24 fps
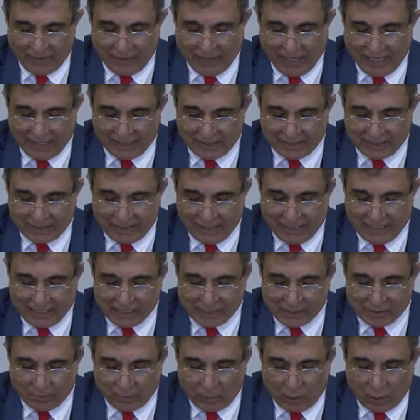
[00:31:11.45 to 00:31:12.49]
that
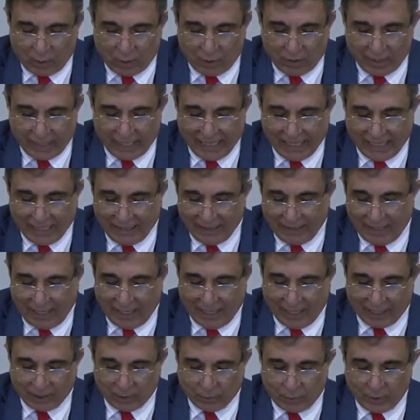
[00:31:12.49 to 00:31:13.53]
is more in
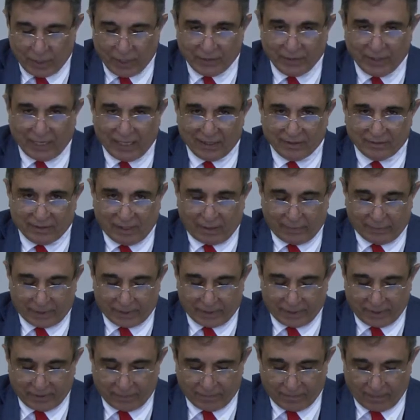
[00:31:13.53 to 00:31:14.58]
line with Al
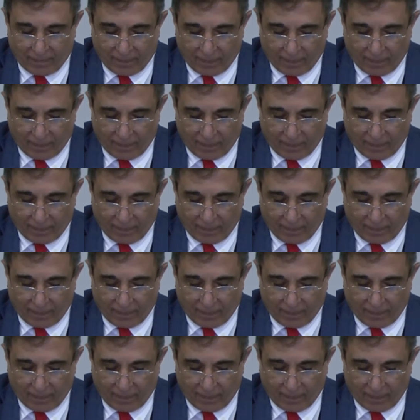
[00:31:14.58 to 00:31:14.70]
Tabari.